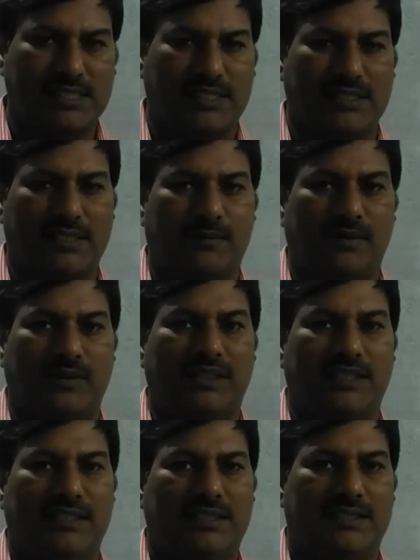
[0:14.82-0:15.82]
discuss about
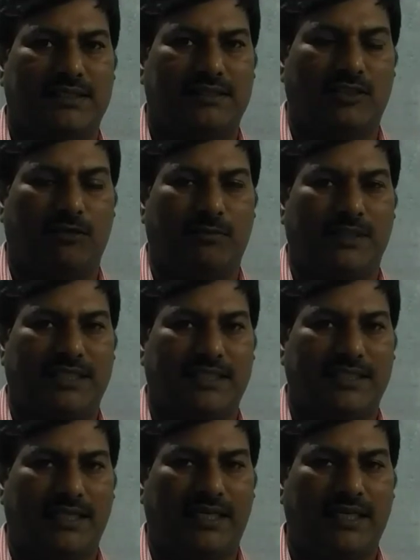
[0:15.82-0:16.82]
the topic
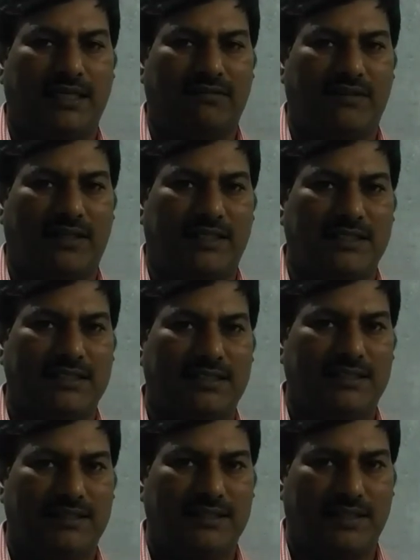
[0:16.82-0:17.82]
indefinite
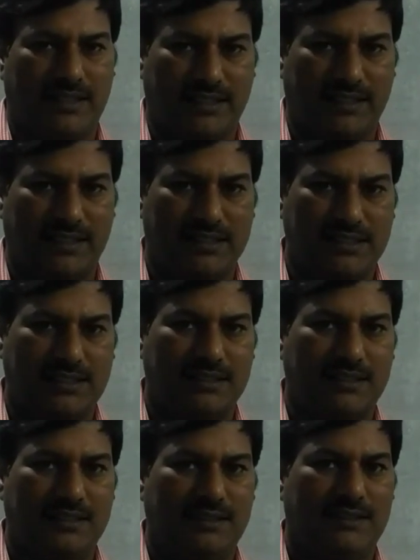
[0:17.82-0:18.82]

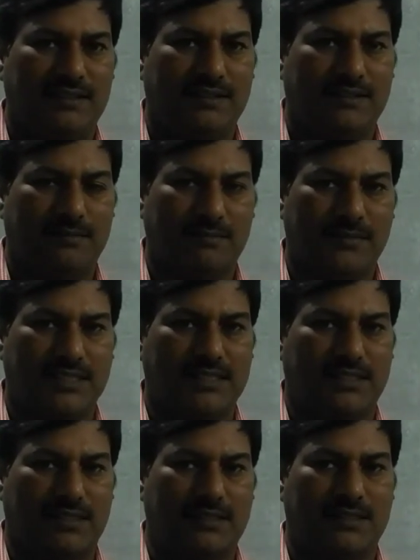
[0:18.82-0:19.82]
integrals
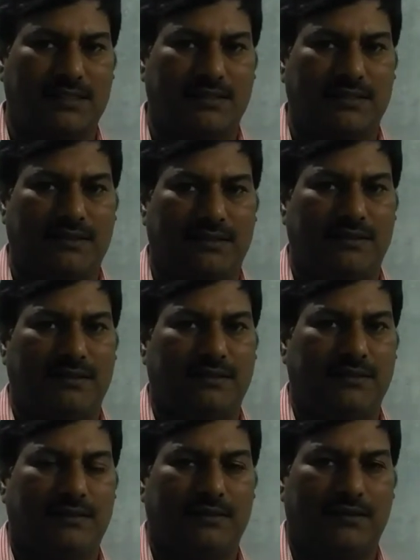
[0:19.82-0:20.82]
basics.
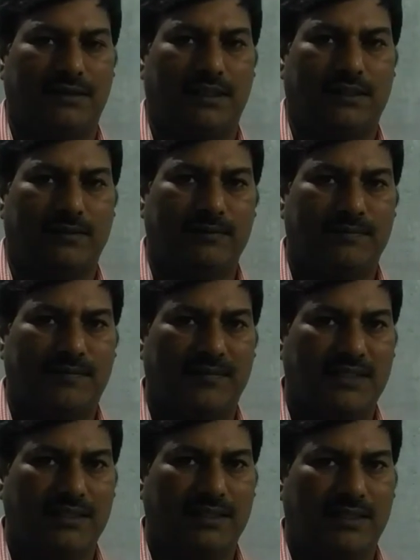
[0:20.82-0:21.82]
Now
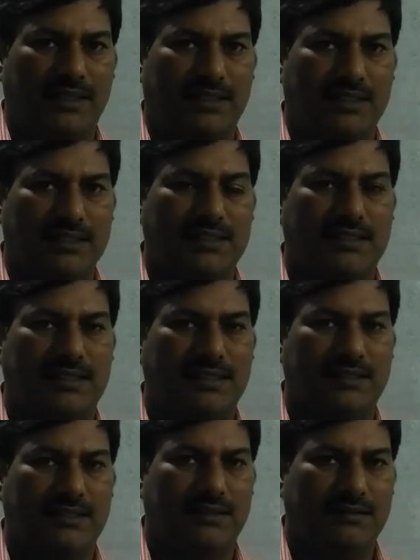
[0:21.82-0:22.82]

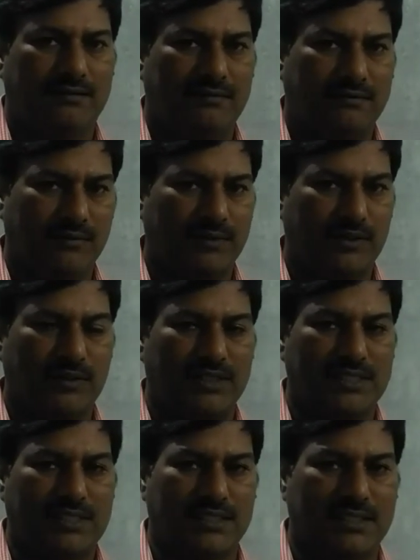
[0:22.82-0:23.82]
we want to
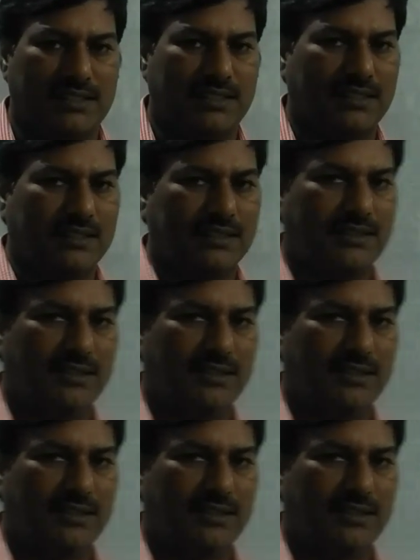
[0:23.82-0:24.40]
discuss the